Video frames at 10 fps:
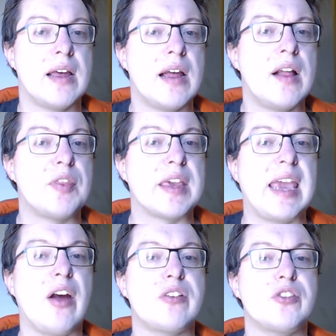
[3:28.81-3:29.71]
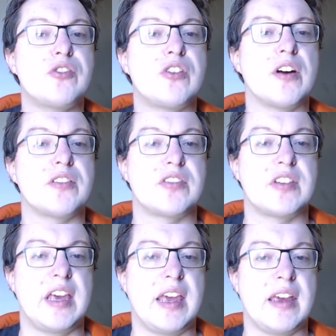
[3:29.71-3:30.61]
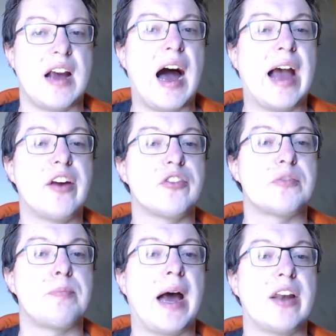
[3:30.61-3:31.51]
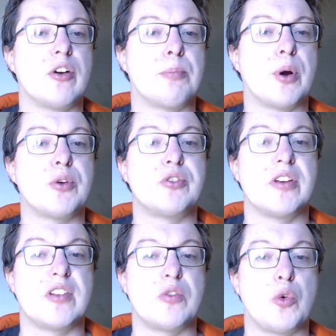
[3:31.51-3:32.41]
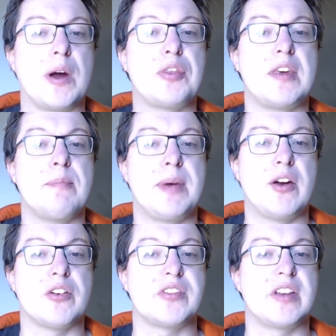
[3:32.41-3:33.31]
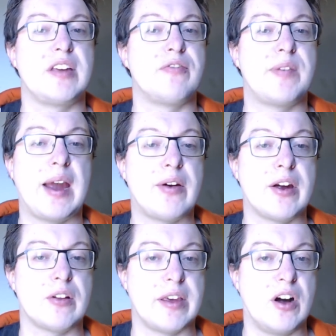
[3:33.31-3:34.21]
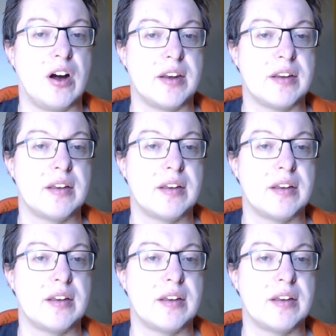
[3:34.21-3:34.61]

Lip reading: The characters start seeing iron spider brooches throughout the Imperial City very early on.